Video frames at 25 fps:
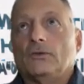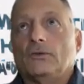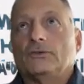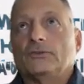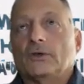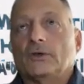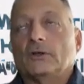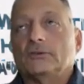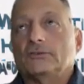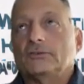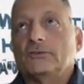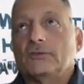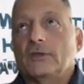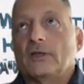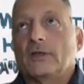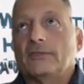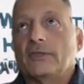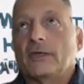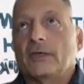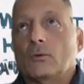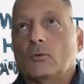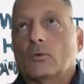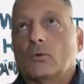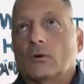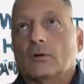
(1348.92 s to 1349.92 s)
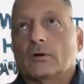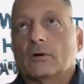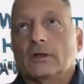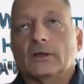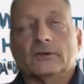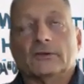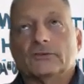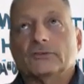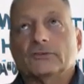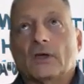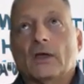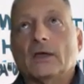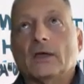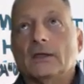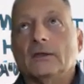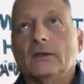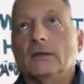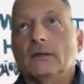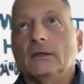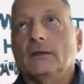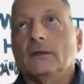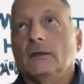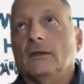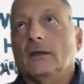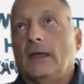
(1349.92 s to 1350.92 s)
such that they were
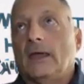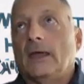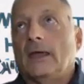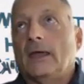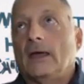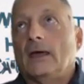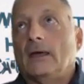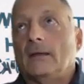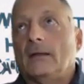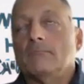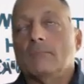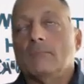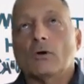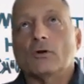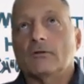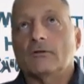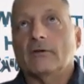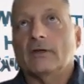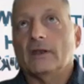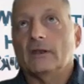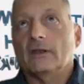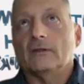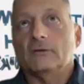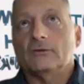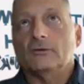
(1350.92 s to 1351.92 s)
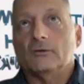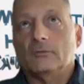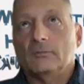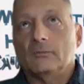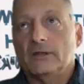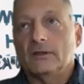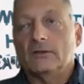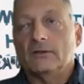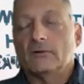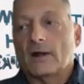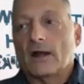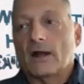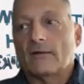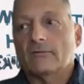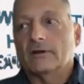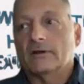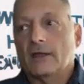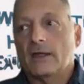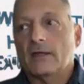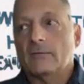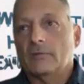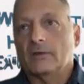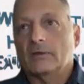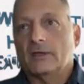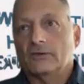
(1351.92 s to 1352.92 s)
excited and motivated to be there every
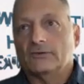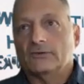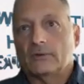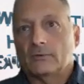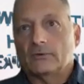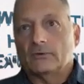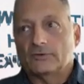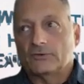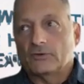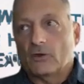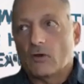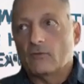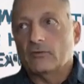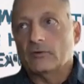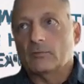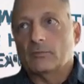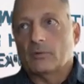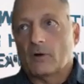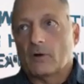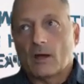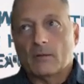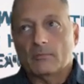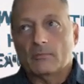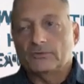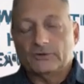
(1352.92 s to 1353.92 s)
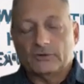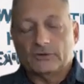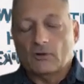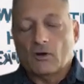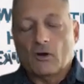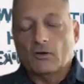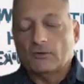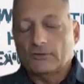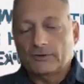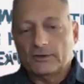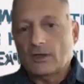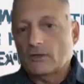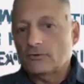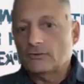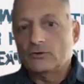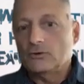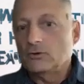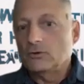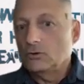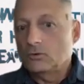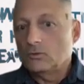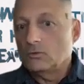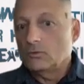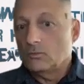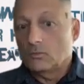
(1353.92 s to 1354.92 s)
day because they were solving problems in altogether
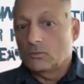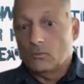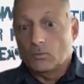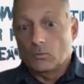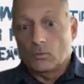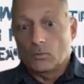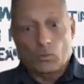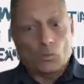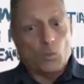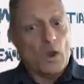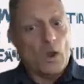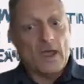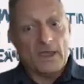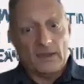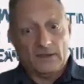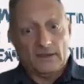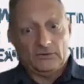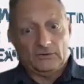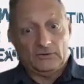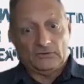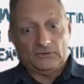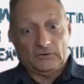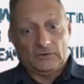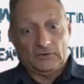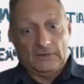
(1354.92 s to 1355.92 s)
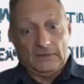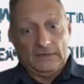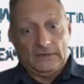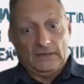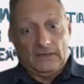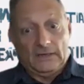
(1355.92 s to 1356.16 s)
new ways.